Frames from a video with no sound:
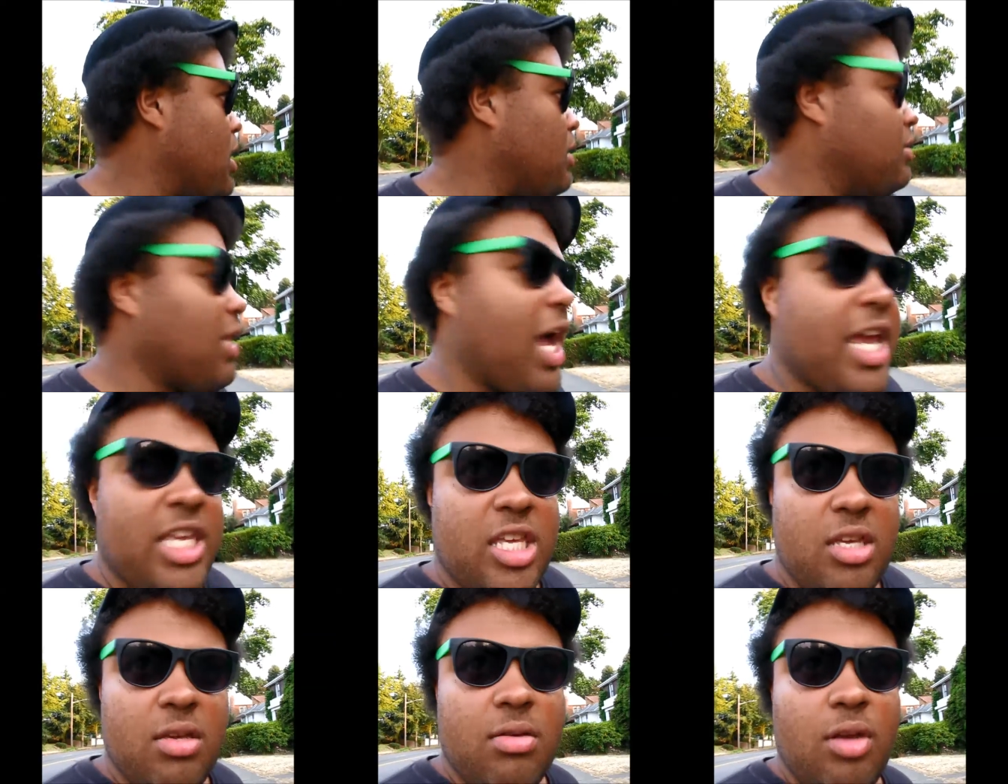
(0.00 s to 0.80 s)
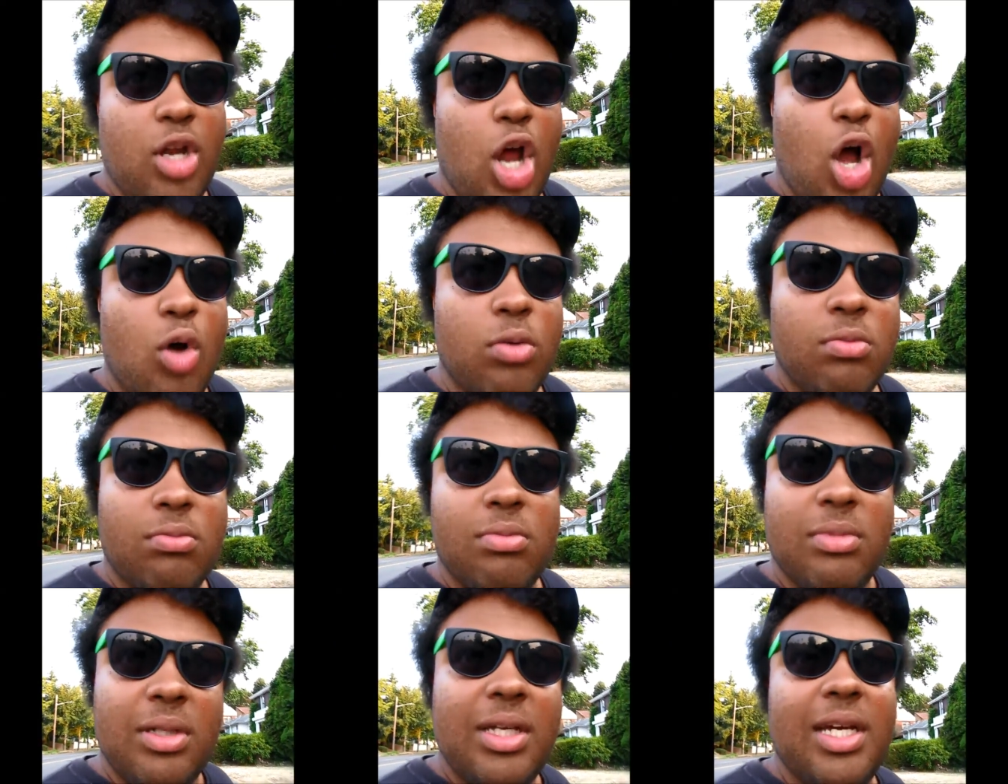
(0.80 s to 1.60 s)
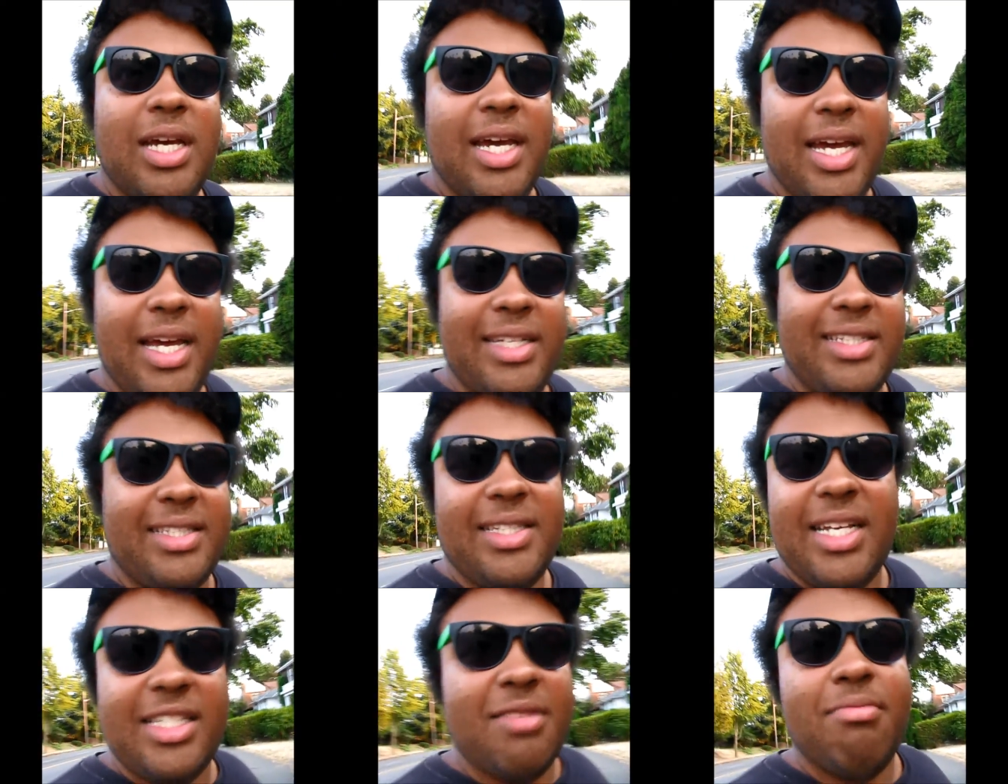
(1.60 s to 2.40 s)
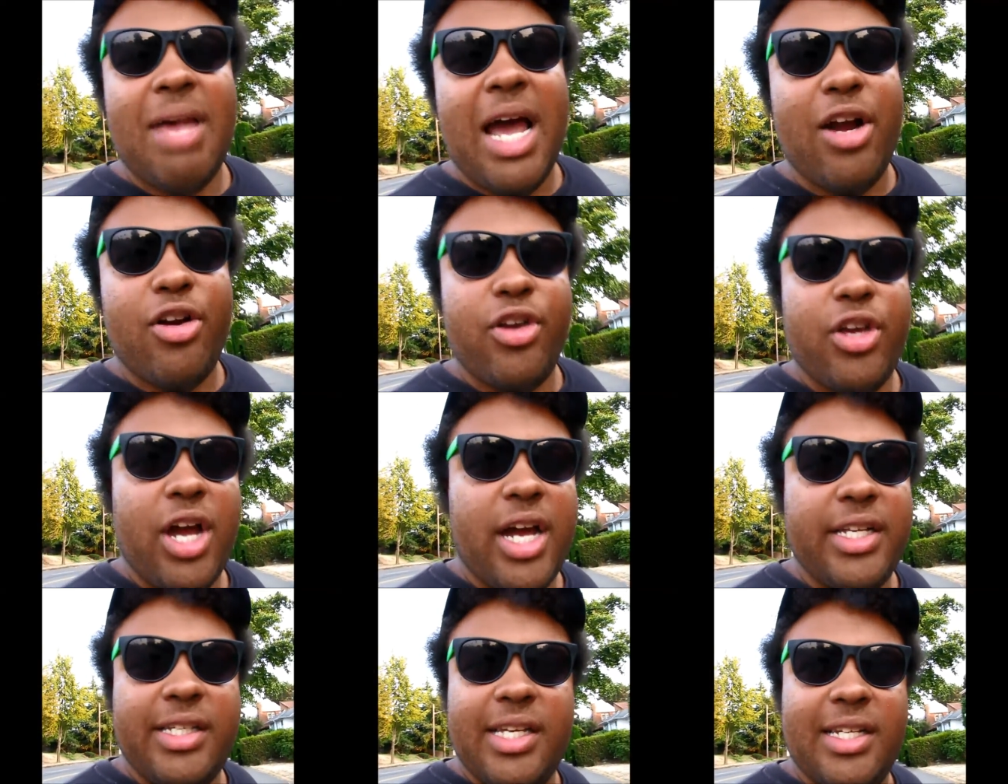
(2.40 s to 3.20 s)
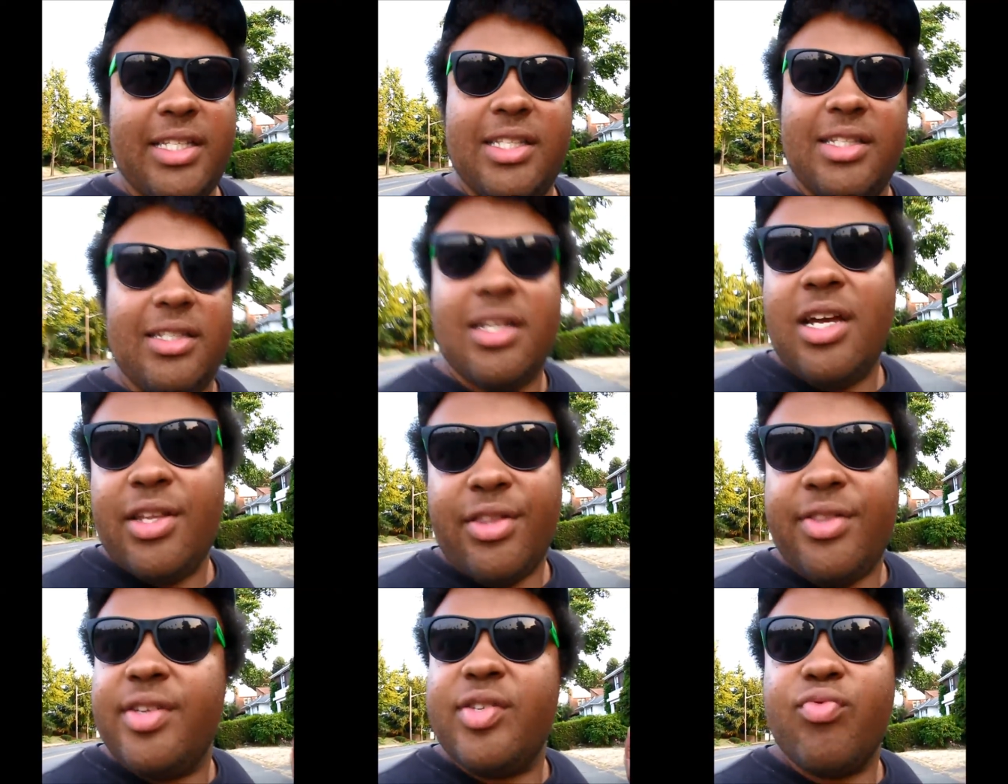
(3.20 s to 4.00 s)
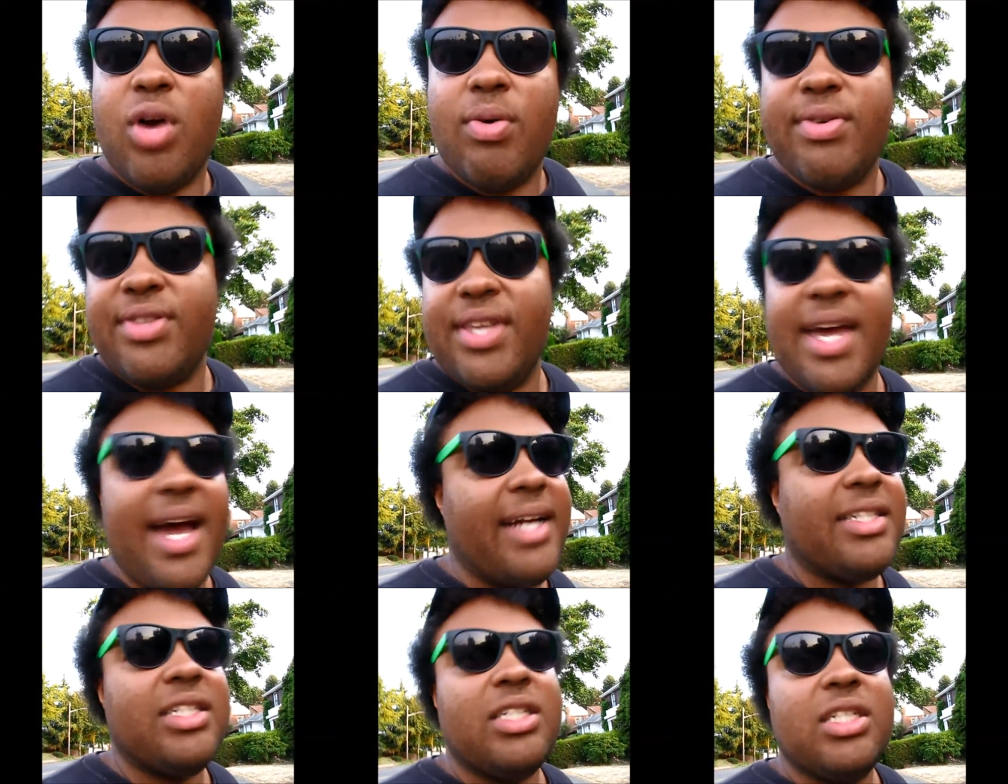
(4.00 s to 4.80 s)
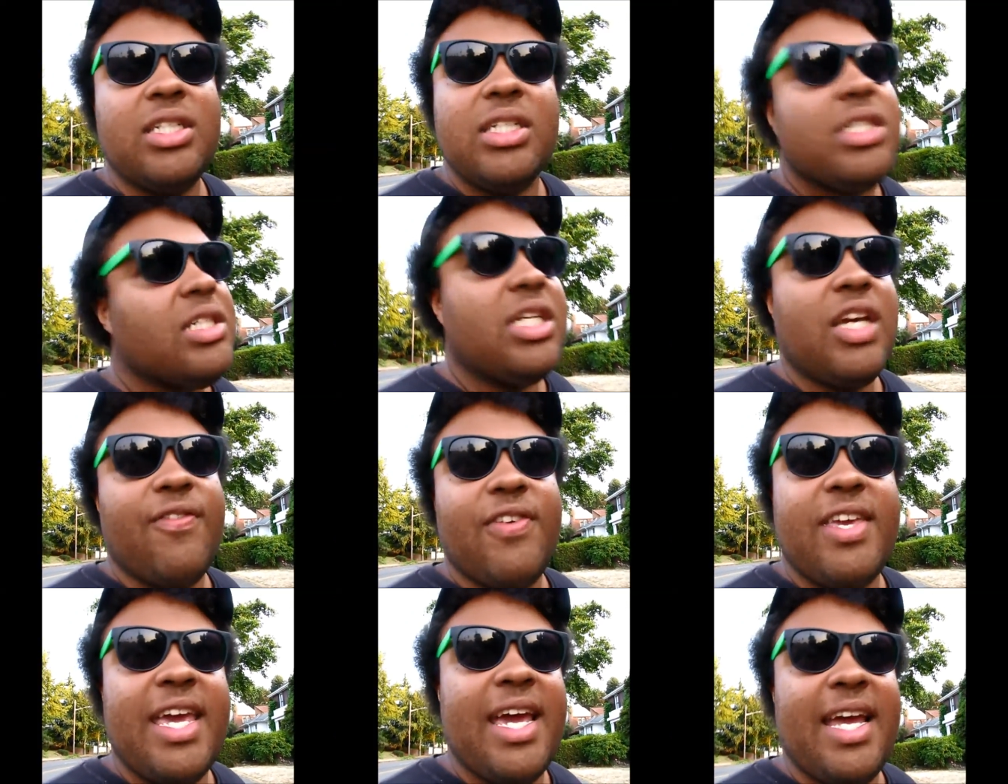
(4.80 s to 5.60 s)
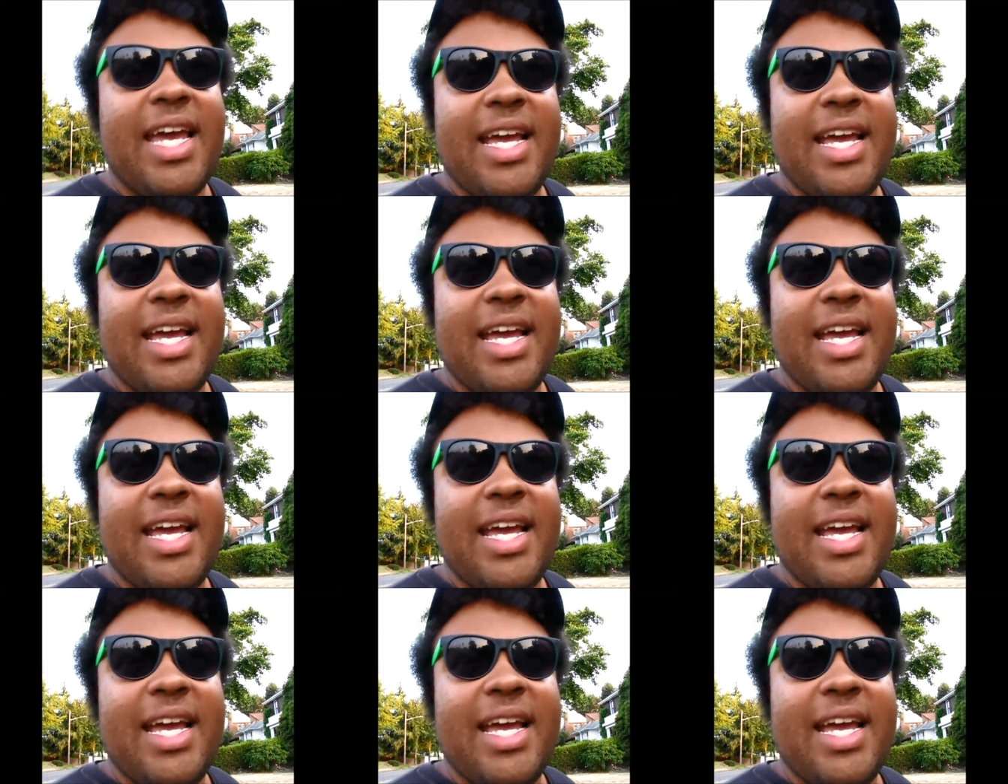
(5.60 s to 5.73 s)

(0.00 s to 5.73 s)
like, you know, it doesn't matter, you guys. It's nothing's wrong with that. If you can't